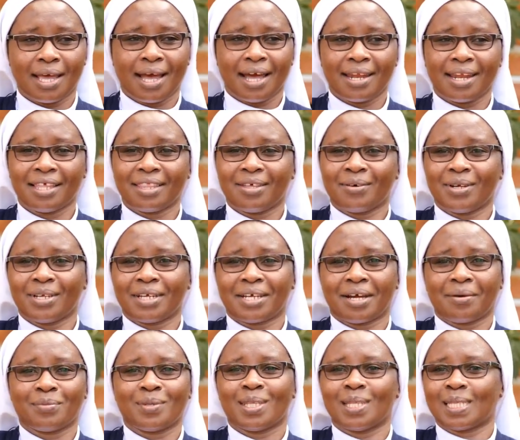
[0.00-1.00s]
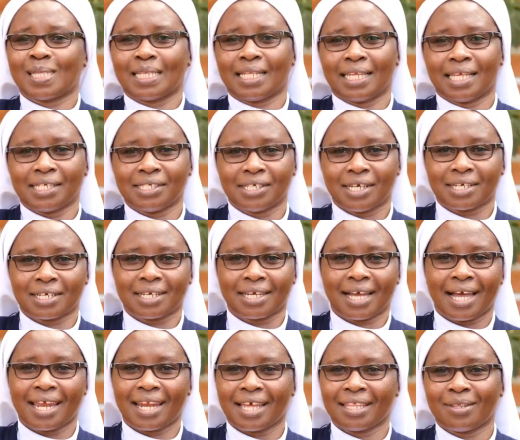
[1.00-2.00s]
Another one comes with
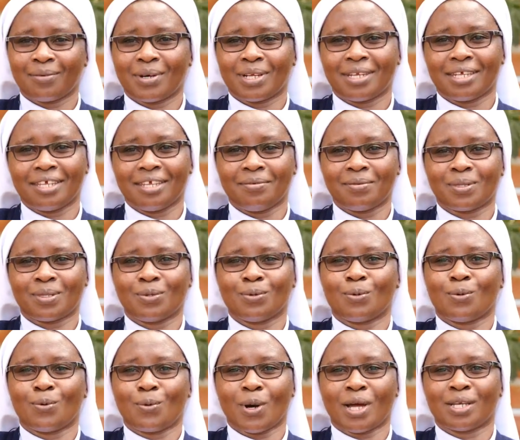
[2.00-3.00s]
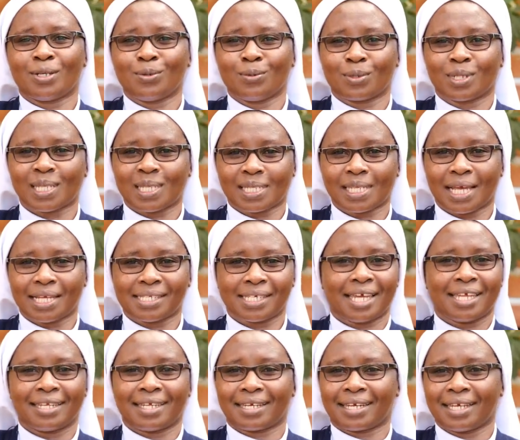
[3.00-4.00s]
lecturing. Another one gives you, go and do research
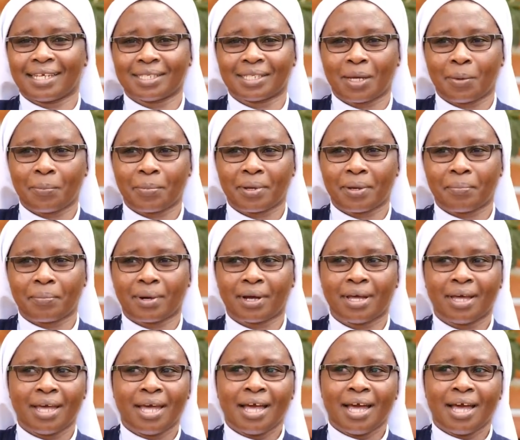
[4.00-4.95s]
and write a paper.